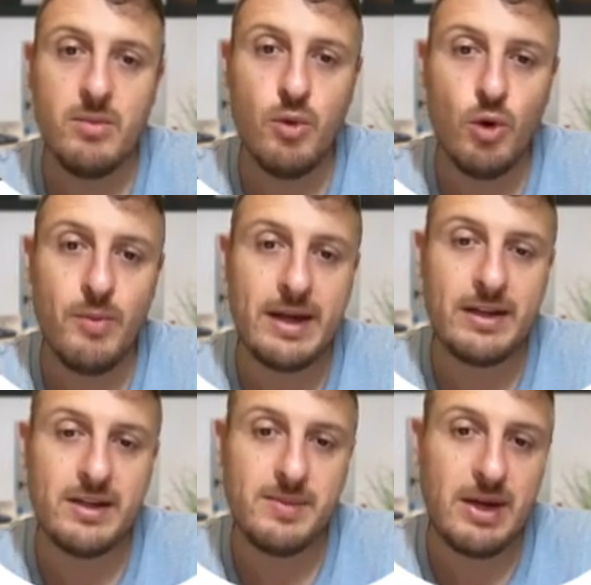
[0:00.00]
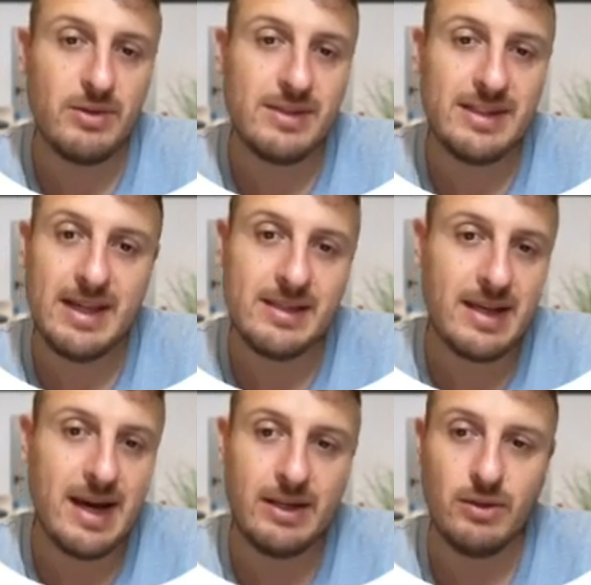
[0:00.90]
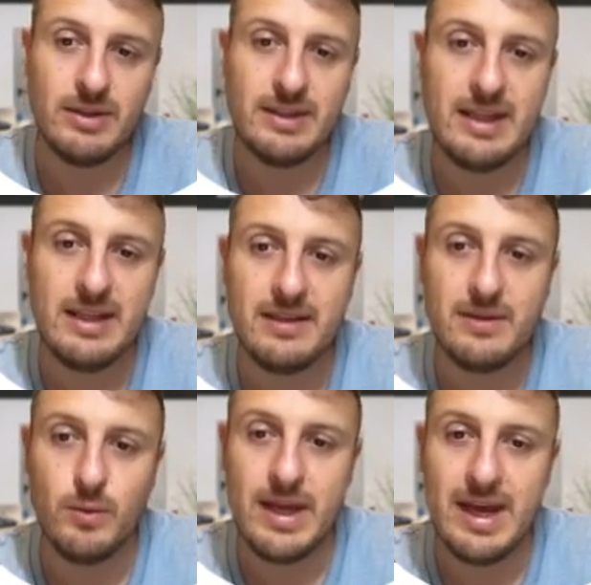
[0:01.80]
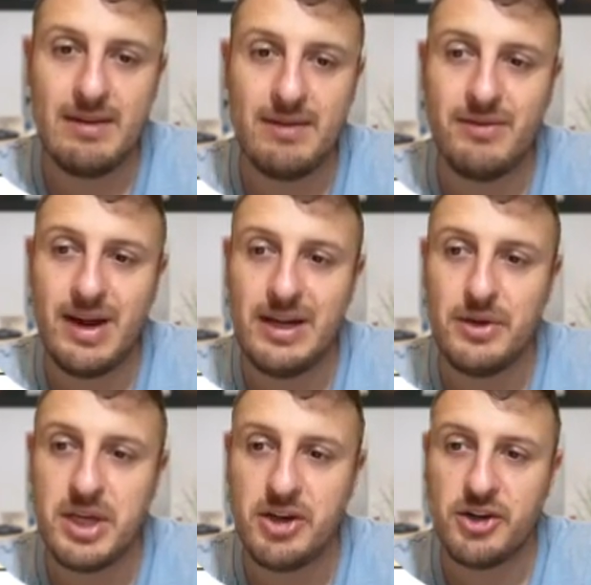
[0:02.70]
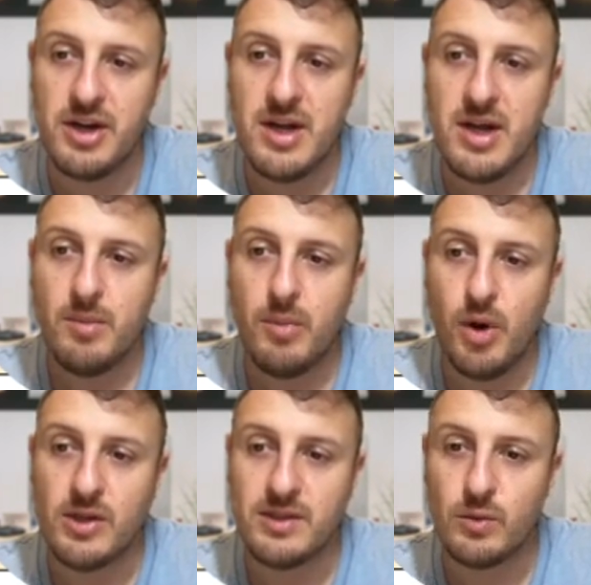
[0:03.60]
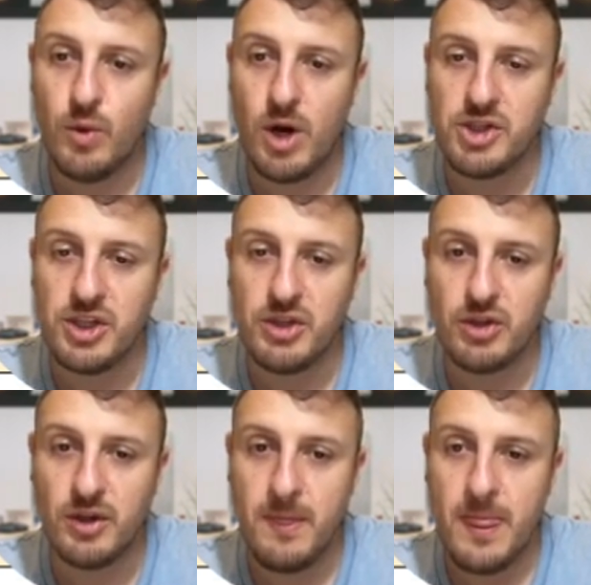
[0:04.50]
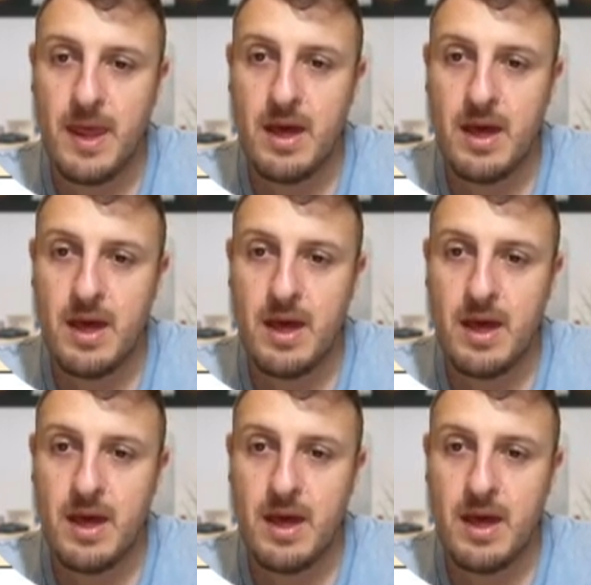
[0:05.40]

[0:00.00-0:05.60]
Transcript: Bookmakers minus six. I don't think we have a value here. Boston, Washington.